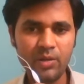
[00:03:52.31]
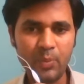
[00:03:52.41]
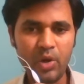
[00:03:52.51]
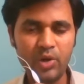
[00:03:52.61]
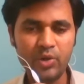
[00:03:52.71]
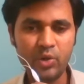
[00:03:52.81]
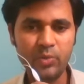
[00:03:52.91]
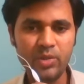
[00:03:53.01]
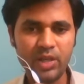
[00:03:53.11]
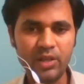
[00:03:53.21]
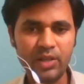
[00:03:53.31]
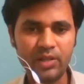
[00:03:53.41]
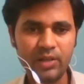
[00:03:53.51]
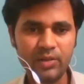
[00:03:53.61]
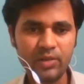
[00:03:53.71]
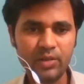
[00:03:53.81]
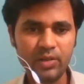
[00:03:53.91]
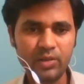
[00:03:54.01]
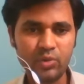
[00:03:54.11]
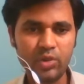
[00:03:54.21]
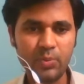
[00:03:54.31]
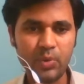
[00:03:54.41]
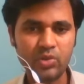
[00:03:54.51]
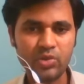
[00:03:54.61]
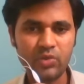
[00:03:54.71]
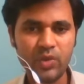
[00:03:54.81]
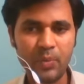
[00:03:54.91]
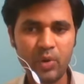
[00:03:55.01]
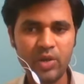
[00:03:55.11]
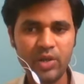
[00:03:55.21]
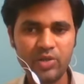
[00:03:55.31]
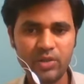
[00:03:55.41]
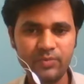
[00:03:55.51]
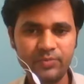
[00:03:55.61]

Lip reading: pollen tube is generated through the process of the pollination.